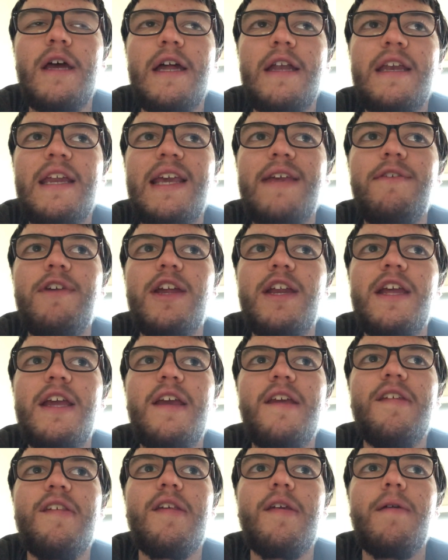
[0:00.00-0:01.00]

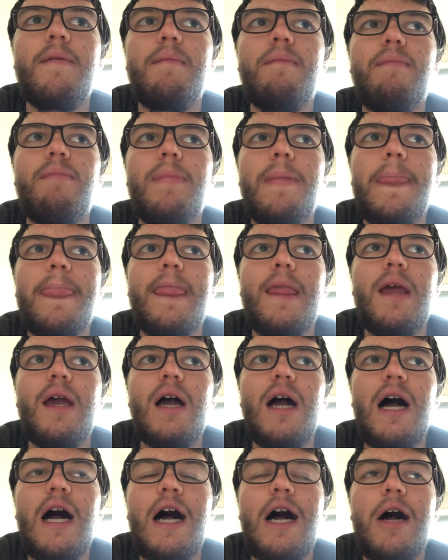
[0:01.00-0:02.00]
DVDs.
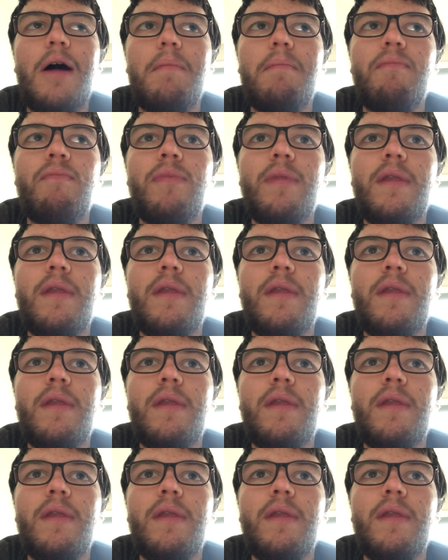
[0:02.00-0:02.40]
I'm